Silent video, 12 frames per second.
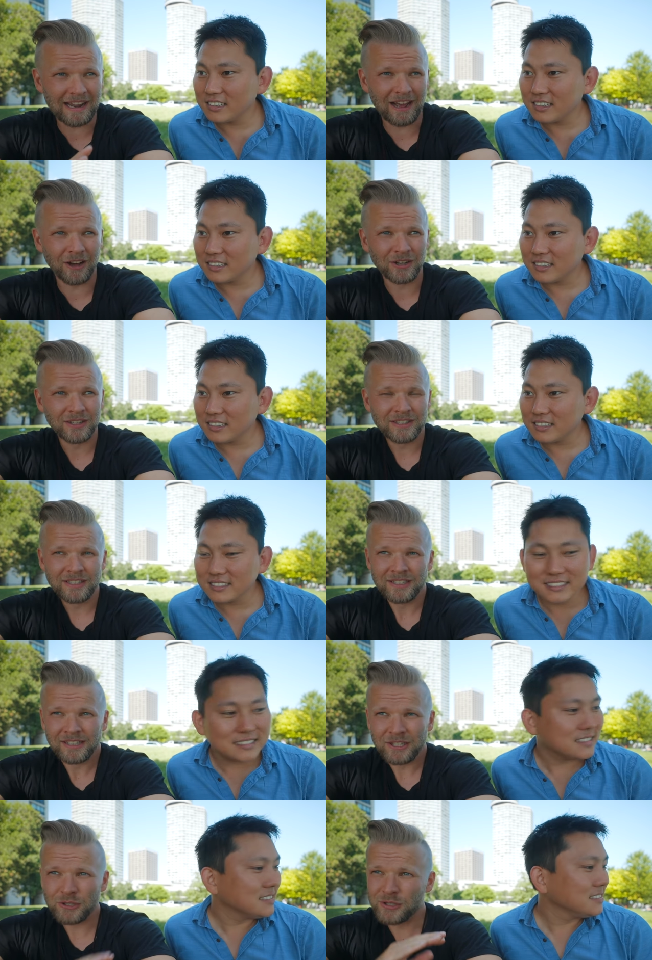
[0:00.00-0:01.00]
Speaker 1: now,
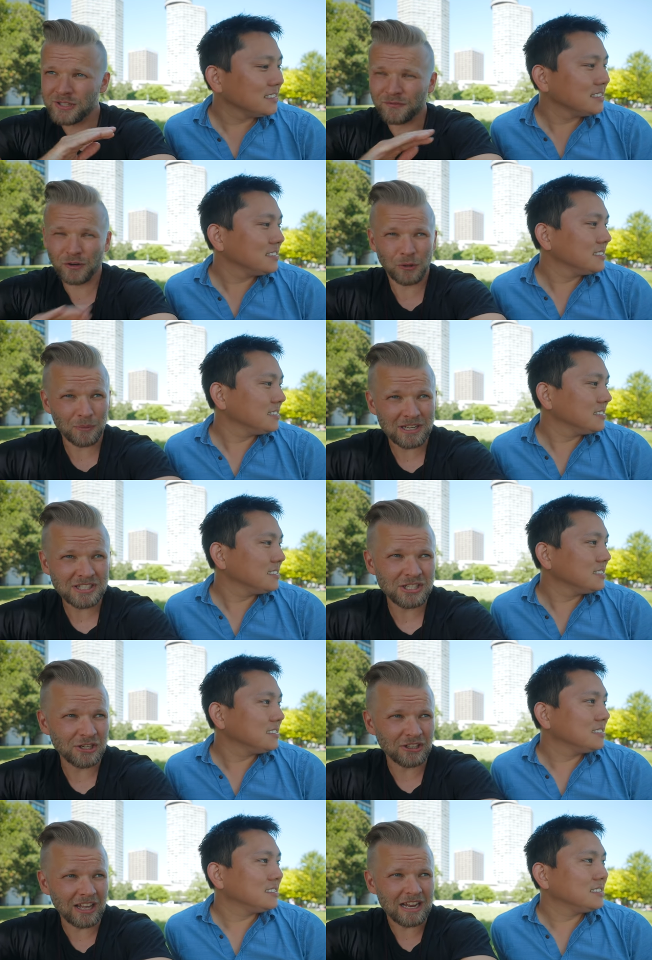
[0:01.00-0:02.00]
use it for the rest of
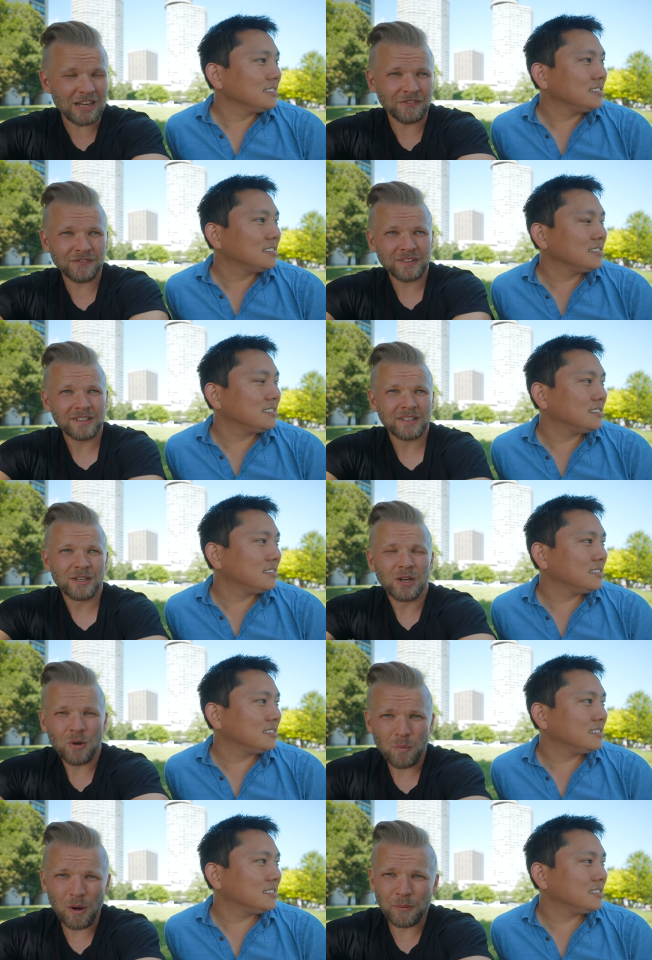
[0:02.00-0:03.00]
your life,
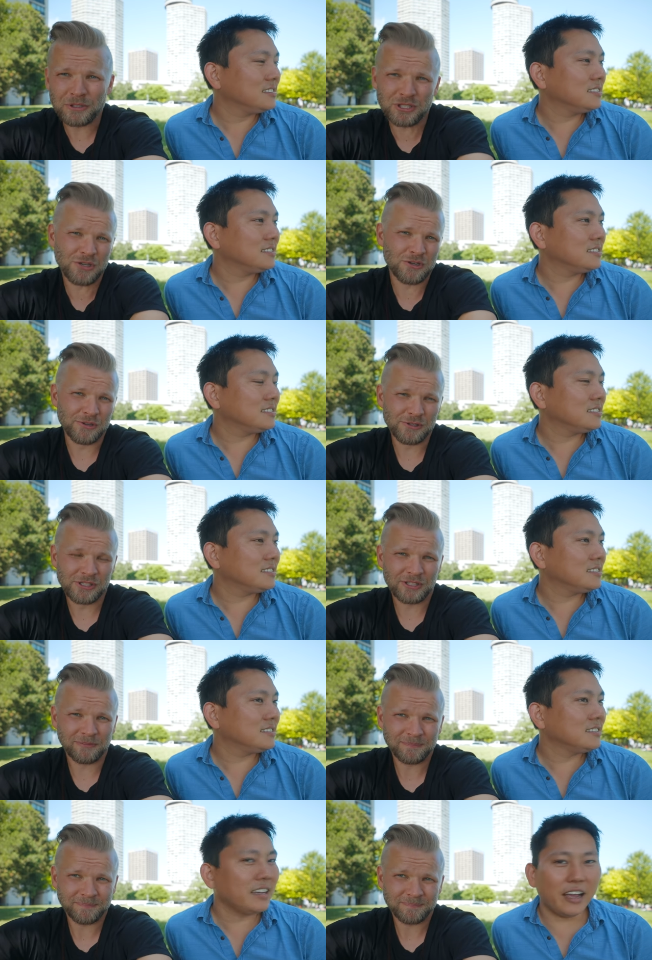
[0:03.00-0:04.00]
Speaker 2: what would you use?
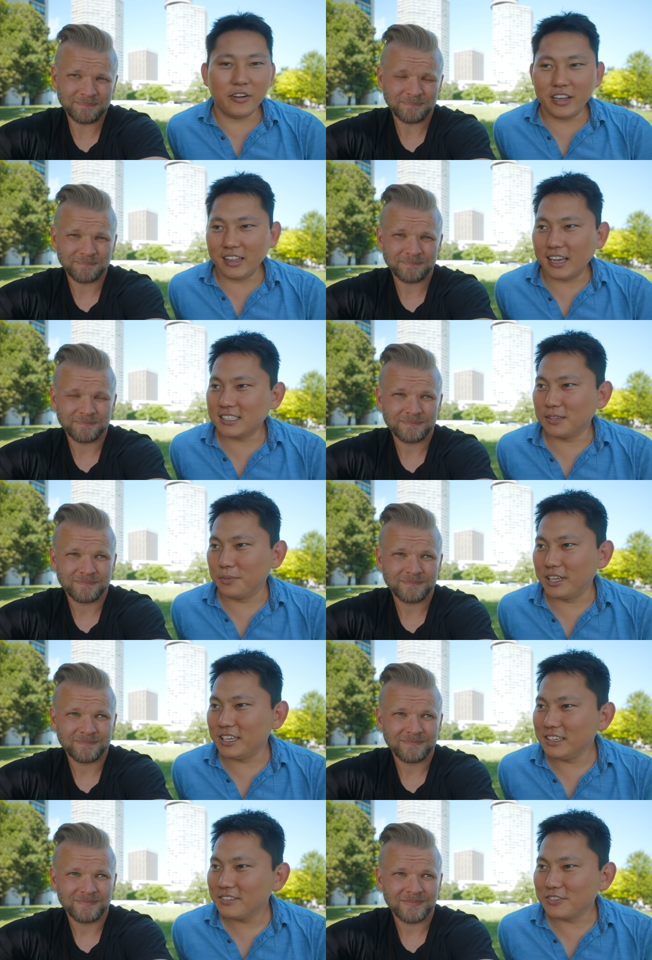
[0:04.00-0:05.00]
Arri Alexa
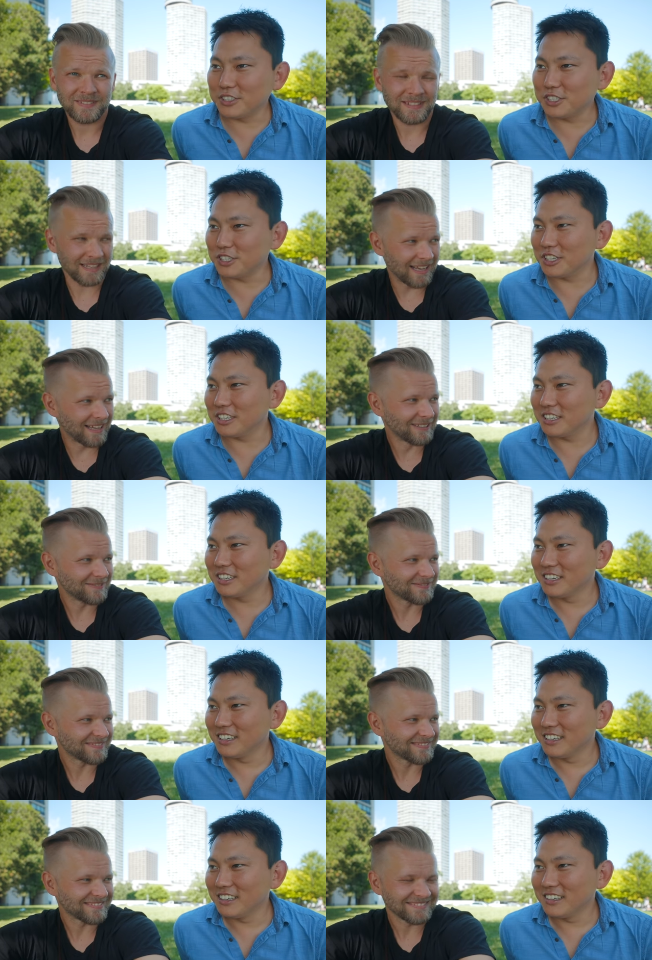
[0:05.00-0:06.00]
Mini, for sure. Yeah?
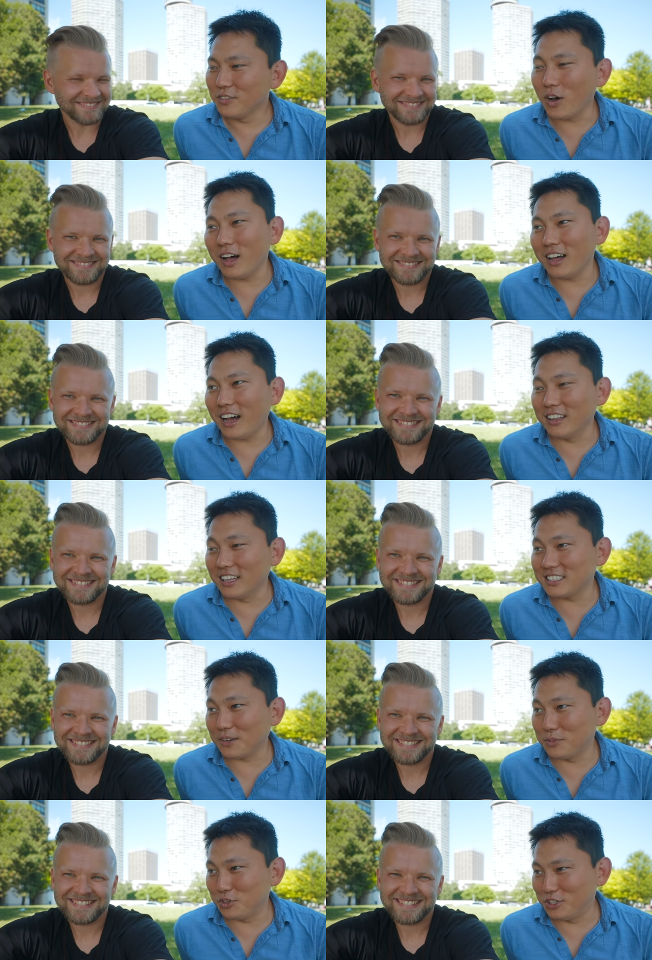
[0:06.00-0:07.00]
Well, unless
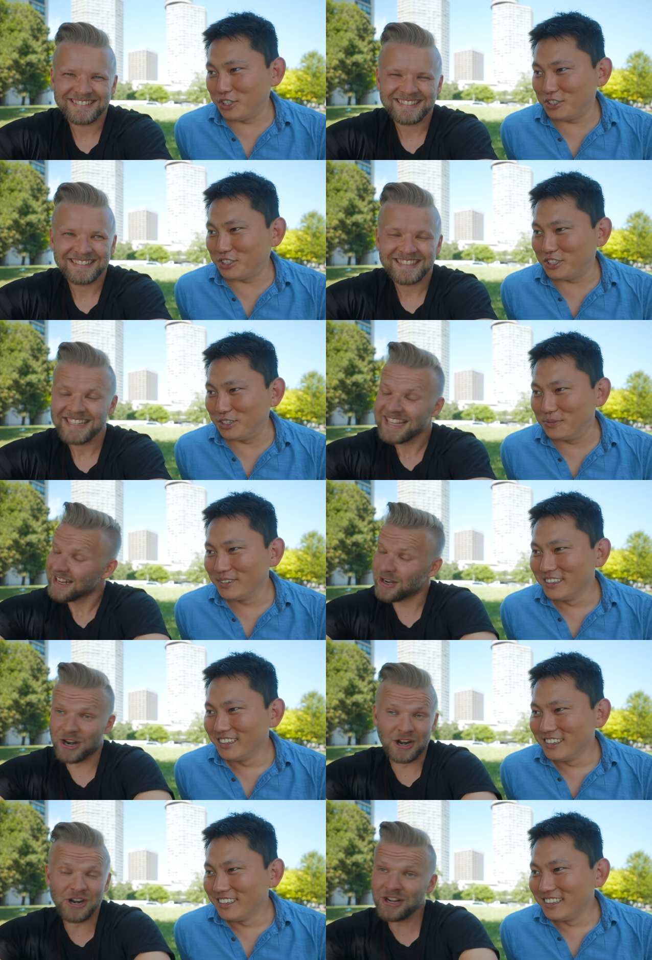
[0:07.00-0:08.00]
I'm doing YouTube. No,
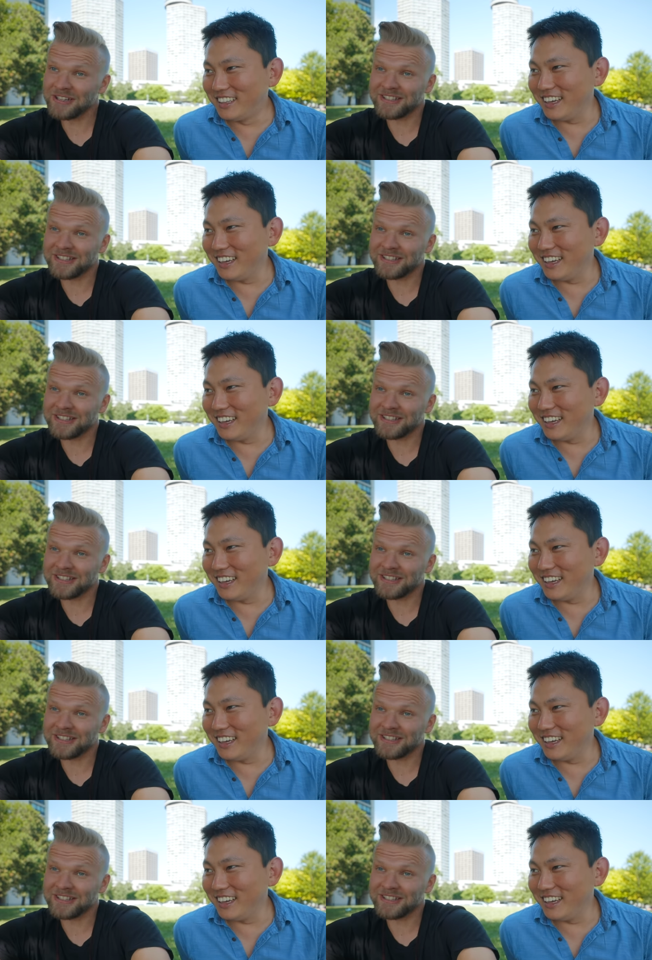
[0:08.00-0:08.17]
no, no.